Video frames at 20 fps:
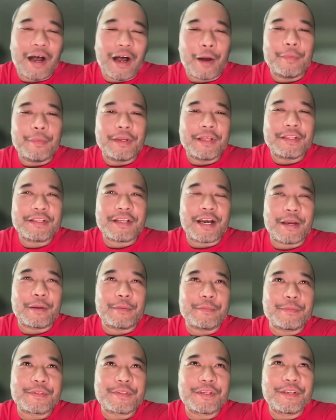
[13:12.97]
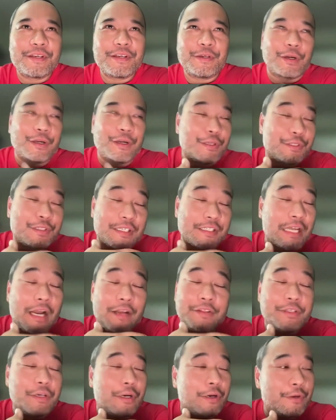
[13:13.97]
How many times, because
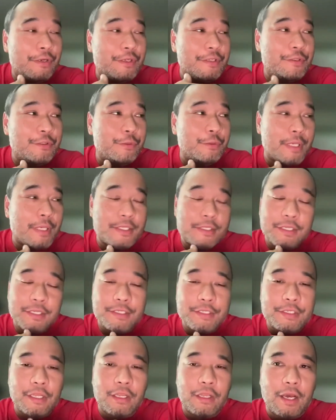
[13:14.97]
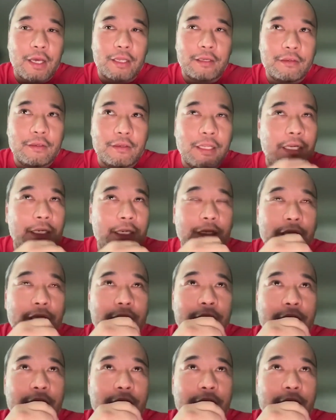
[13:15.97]
I tell this to my sons a lot, like